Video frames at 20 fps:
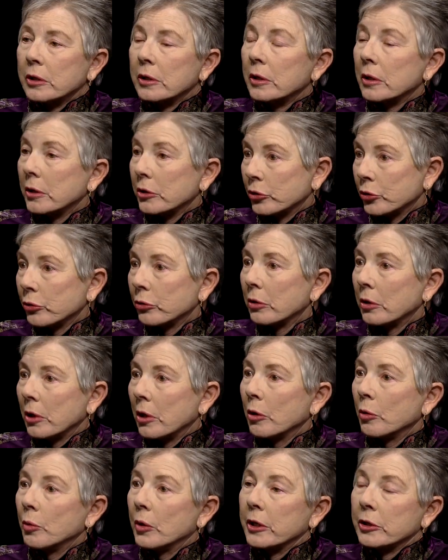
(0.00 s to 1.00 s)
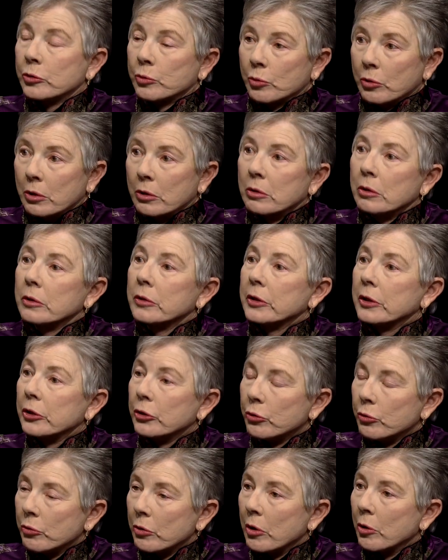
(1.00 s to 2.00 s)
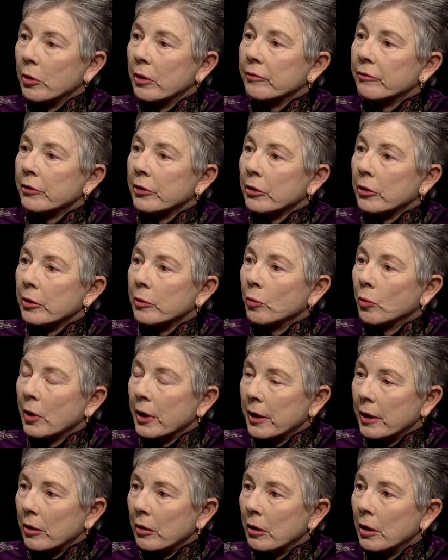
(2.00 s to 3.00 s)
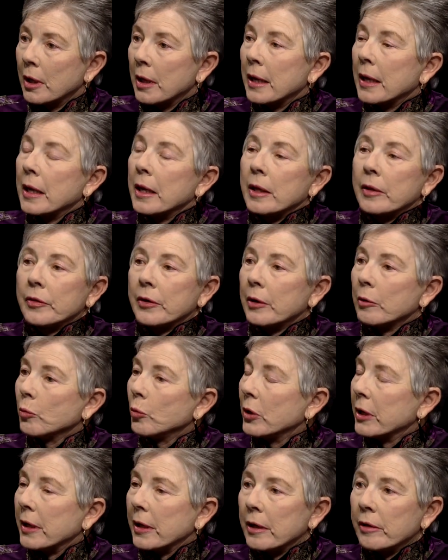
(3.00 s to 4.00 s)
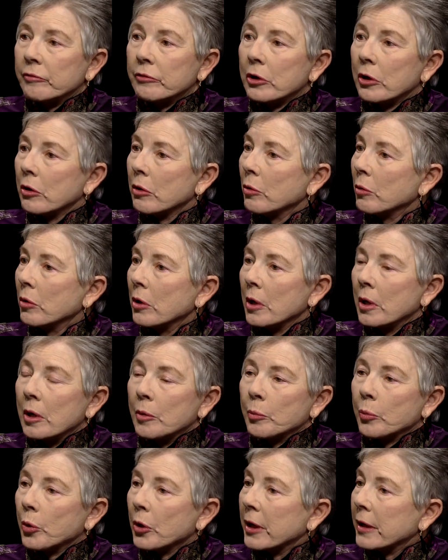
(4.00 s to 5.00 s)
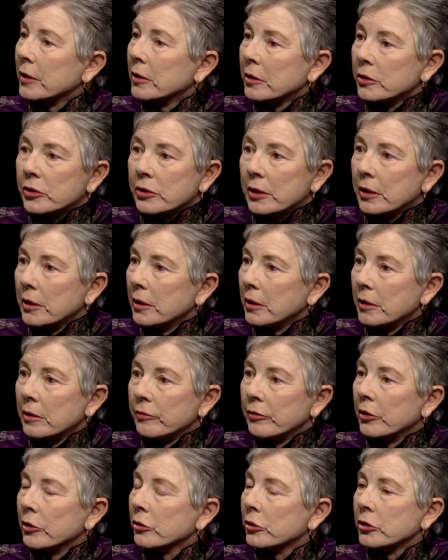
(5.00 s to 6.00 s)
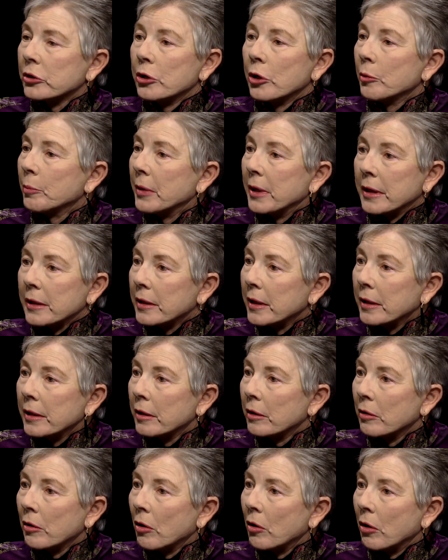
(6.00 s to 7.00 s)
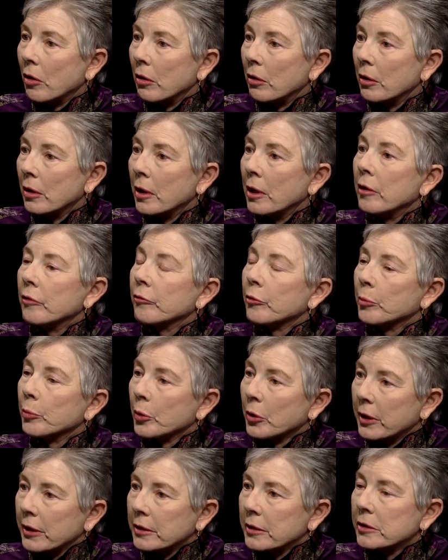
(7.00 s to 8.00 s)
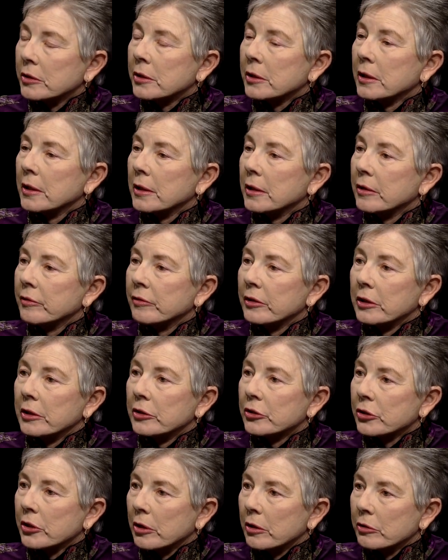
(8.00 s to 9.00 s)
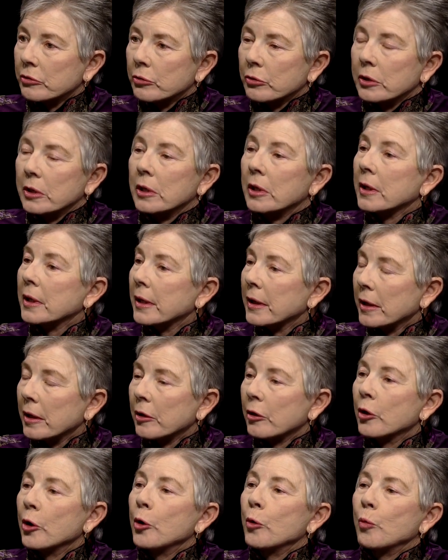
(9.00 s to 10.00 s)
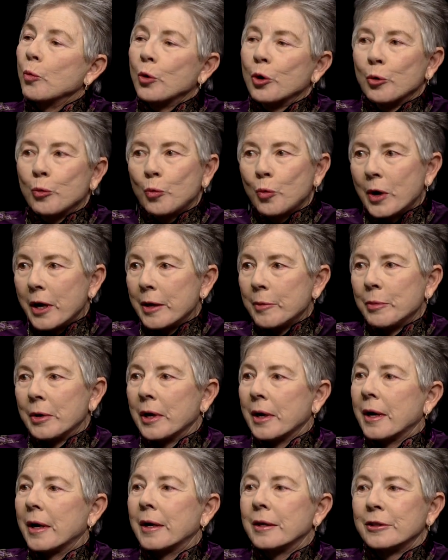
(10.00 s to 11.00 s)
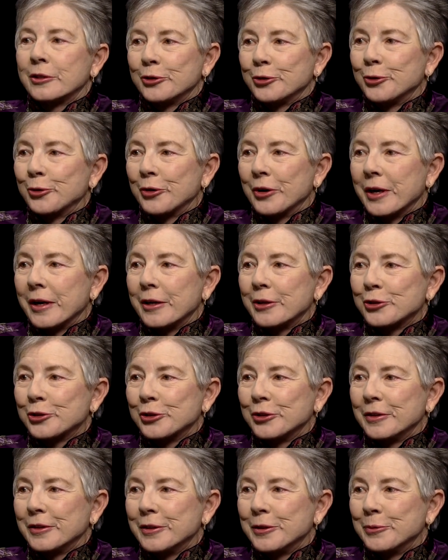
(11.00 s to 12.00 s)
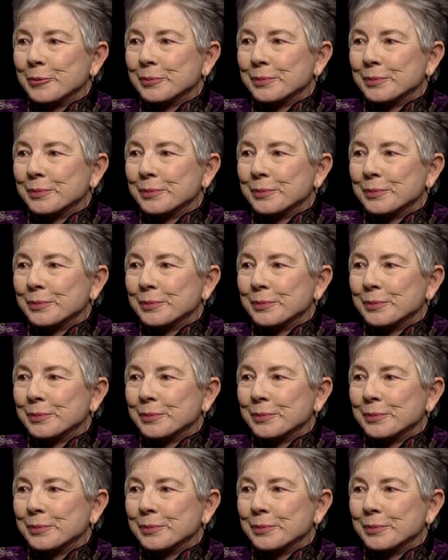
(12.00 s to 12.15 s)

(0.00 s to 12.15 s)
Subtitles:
unless you're a low-wage worker, and then you know it very well, that we have no pregnancy leave. There is no mandate at all for pregnancy leave in this country. Again, we're way behind internationally.